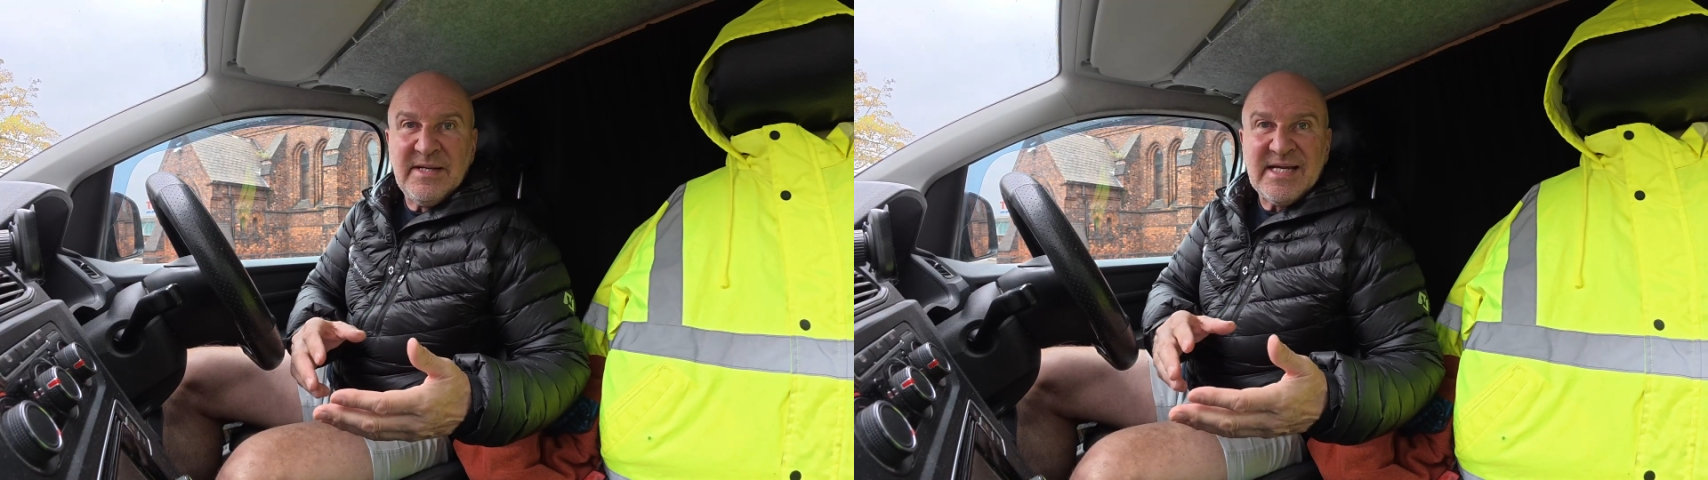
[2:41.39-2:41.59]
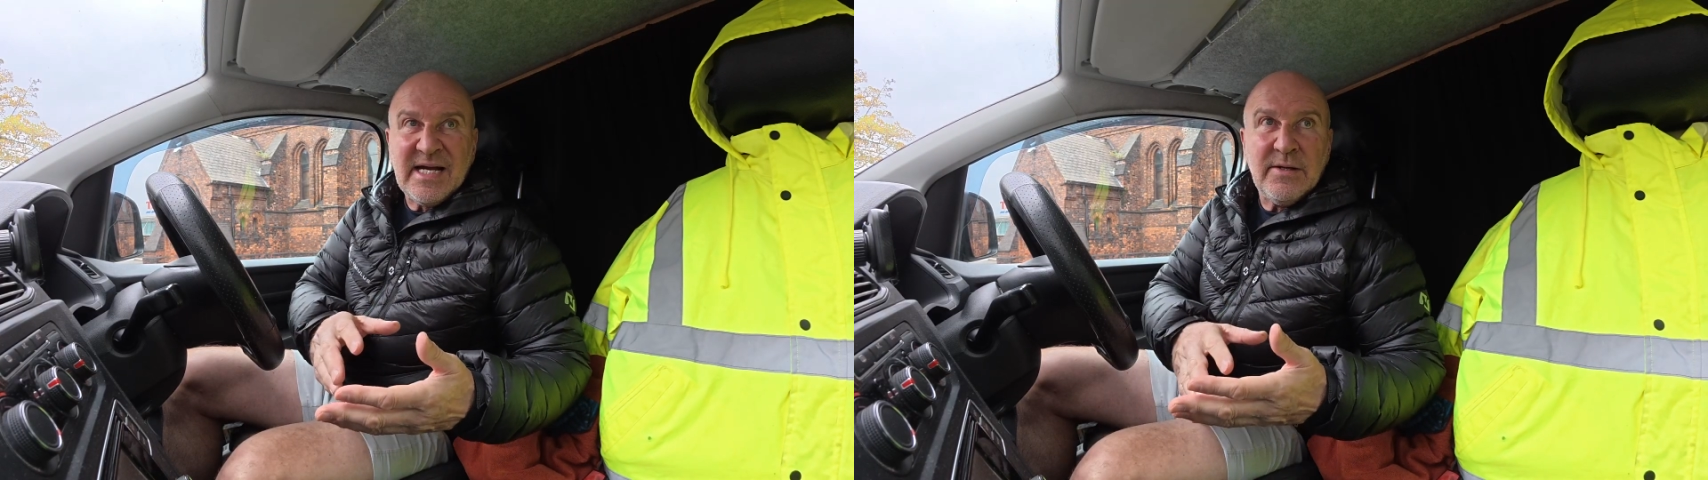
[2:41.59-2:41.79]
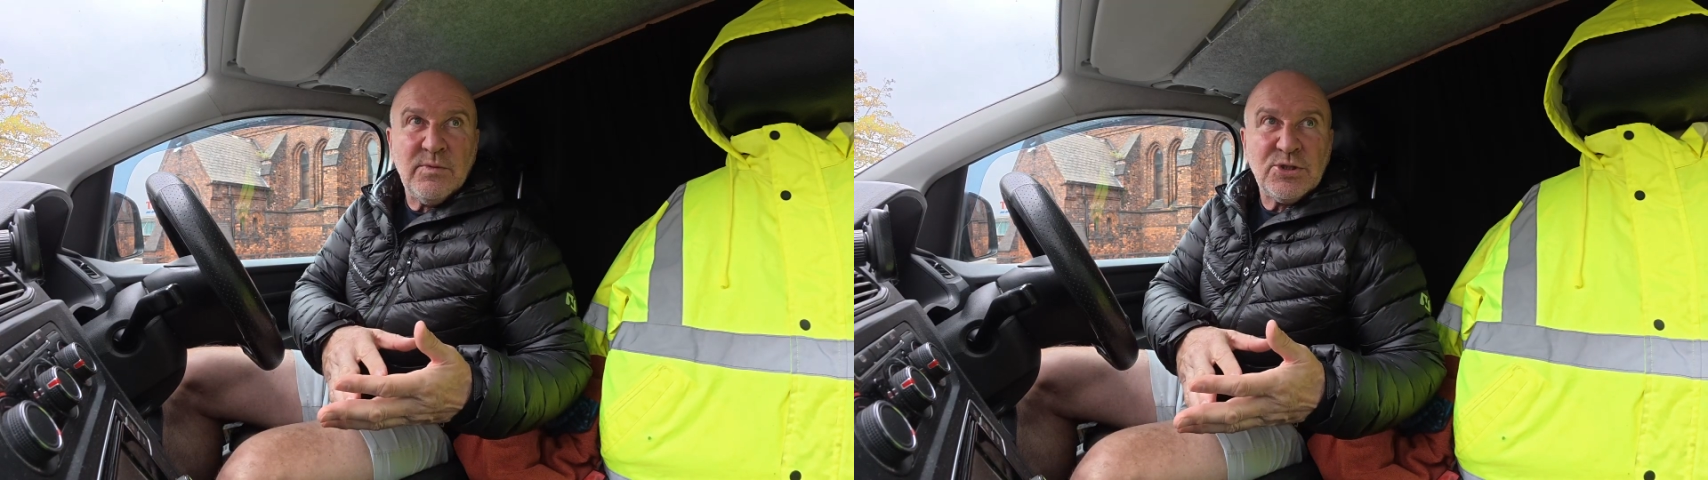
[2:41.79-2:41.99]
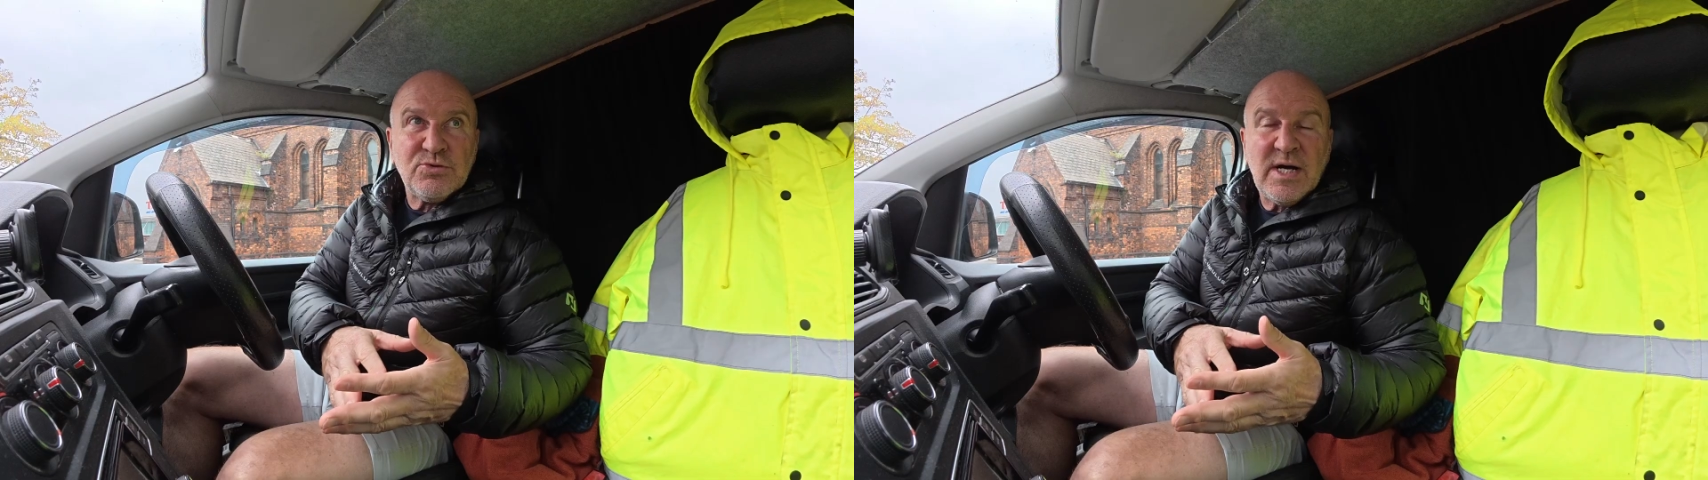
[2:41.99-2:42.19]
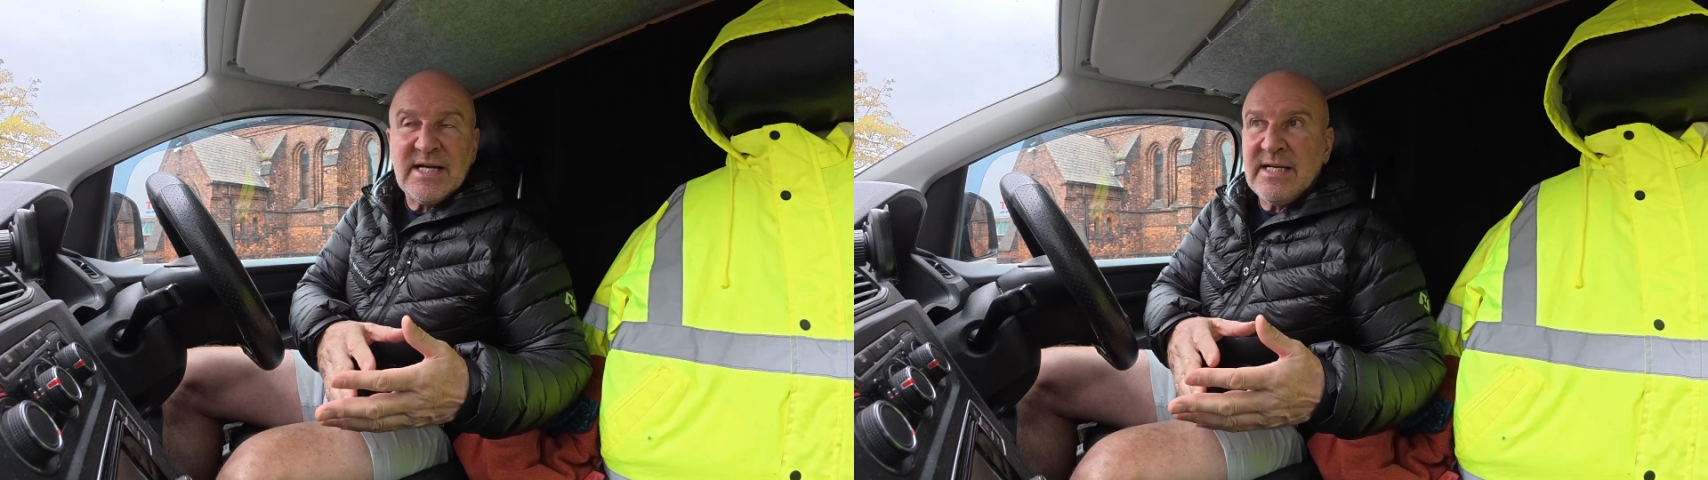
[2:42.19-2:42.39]
my diet was
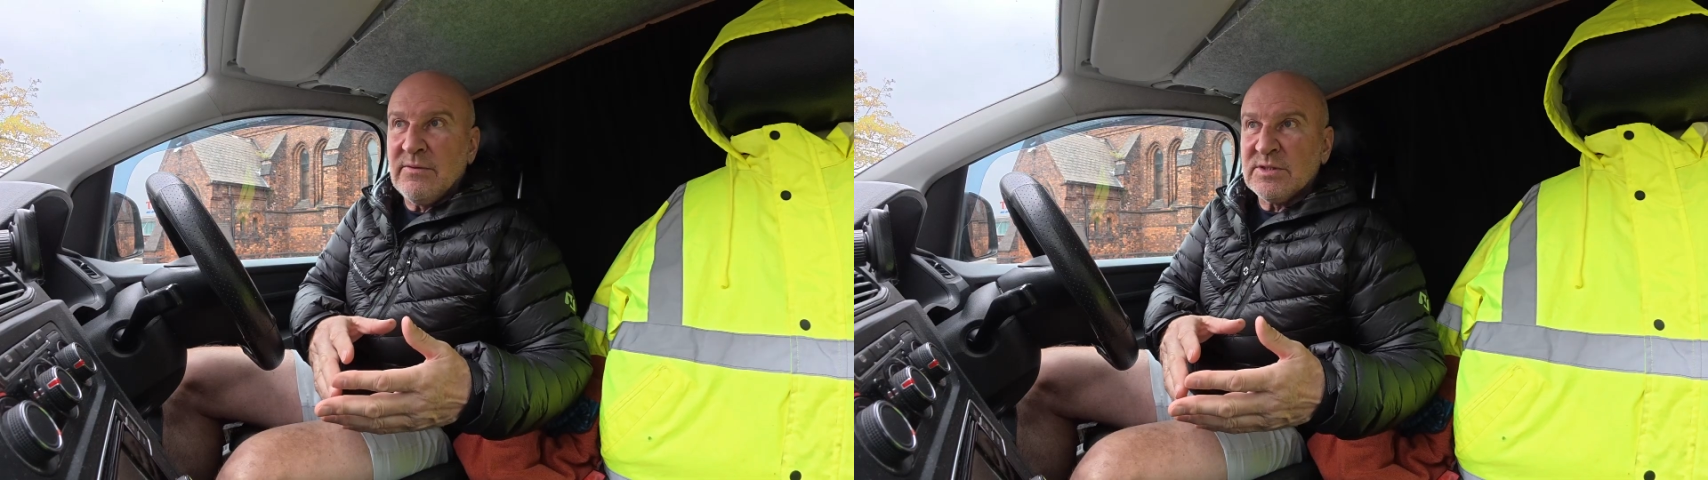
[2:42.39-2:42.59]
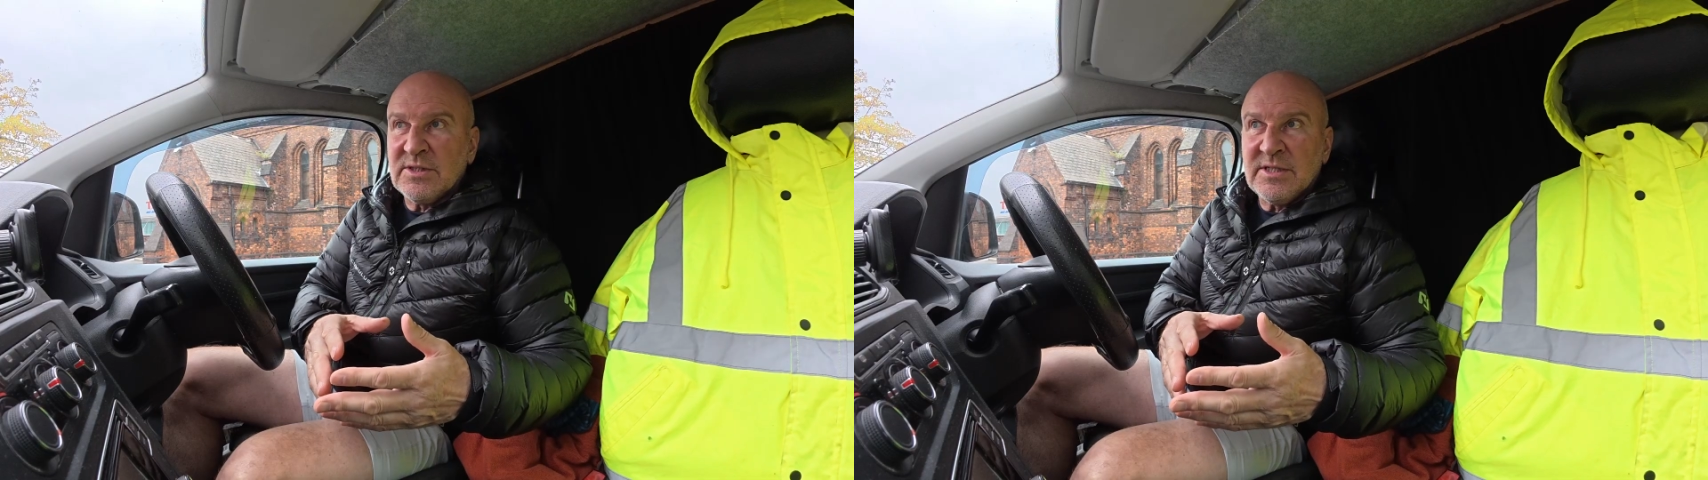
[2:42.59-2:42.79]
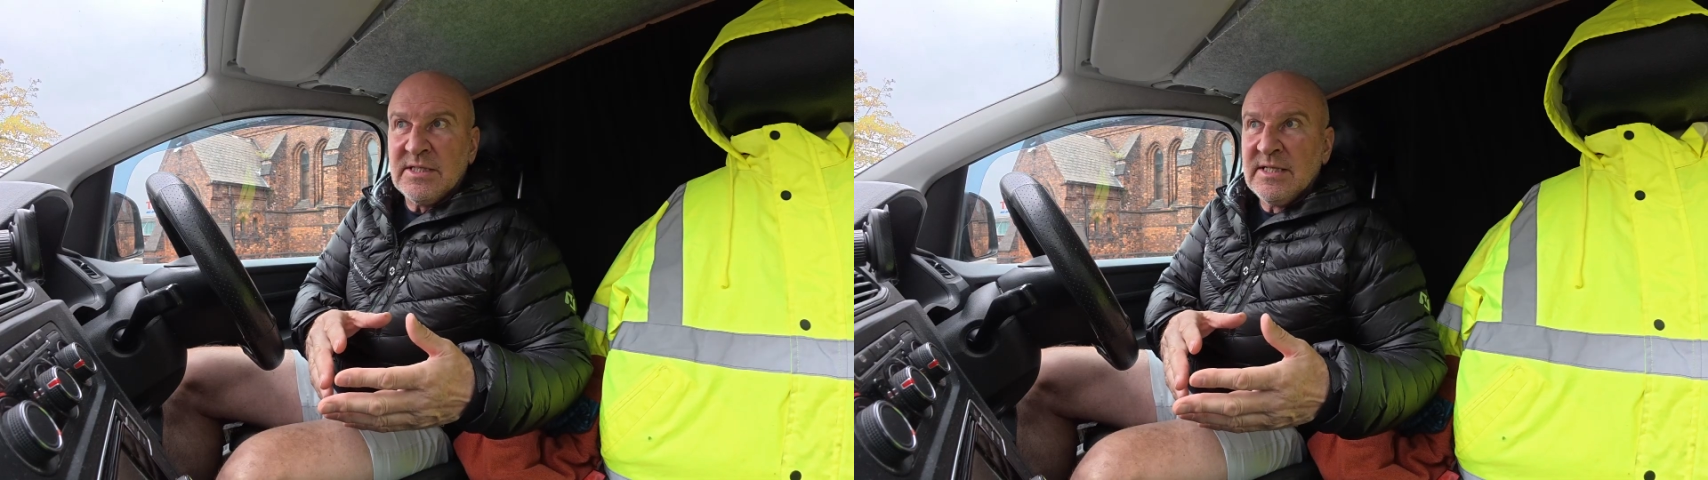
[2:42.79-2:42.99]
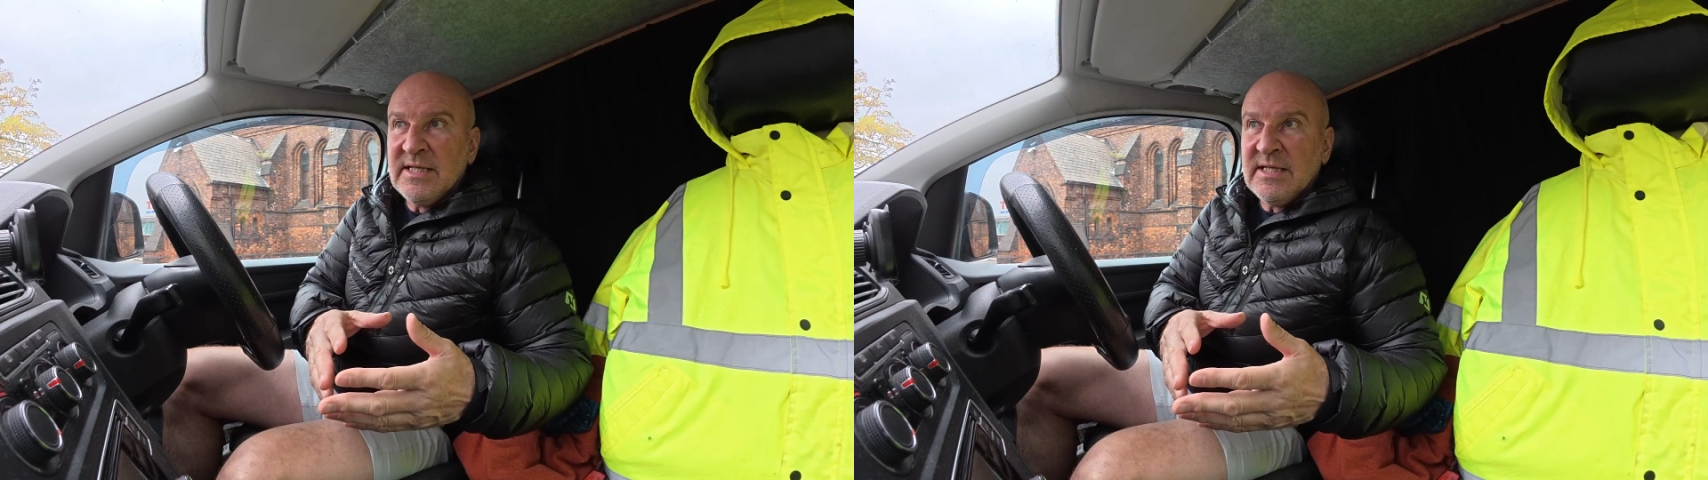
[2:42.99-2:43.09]
right, I was on a